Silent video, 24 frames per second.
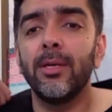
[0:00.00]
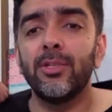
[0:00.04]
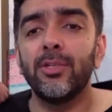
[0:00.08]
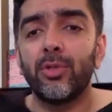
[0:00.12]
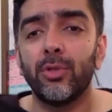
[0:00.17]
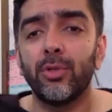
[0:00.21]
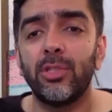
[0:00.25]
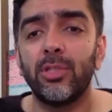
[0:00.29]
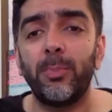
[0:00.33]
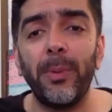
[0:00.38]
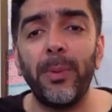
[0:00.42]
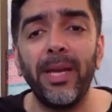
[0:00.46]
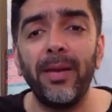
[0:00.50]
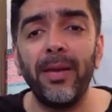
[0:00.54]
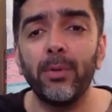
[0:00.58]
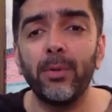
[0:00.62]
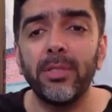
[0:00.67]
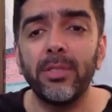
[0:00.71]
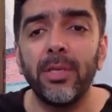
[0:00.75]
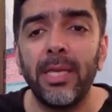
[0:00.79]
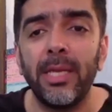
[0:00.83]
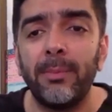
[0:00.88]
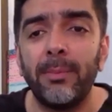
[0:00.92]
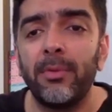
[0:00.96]
So speed
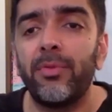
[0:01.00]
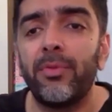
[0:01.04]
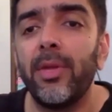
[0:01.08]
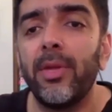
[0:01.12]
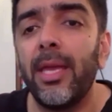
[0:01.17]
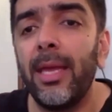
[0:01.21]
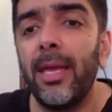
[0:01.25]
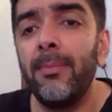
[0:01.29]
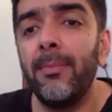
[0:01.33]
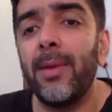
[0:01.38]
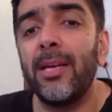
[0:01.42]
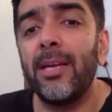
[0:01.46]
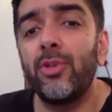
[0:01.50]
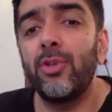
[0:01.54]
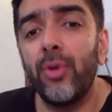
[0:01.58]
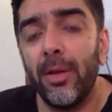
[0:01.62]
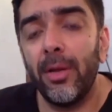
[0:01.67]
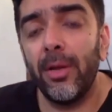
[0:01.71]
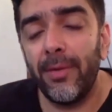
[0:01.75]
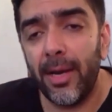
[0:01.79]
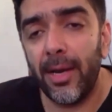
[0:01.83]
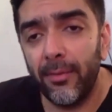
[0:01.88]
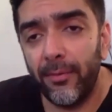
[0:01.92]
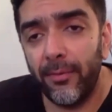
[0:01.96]
was the name of the game. I
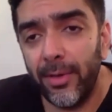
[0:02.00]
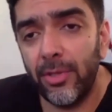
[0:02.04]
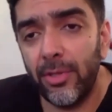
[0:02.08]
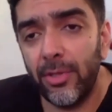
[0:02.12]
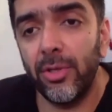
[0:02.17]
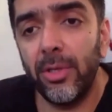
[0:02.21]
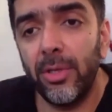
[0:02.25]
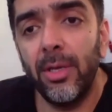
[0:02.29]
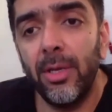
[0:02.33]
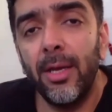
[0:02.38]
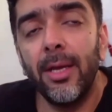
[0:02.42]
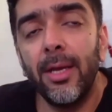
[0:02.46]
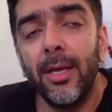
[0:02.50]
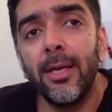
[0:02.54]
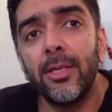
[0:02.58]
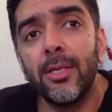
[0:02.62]
should have had a vision.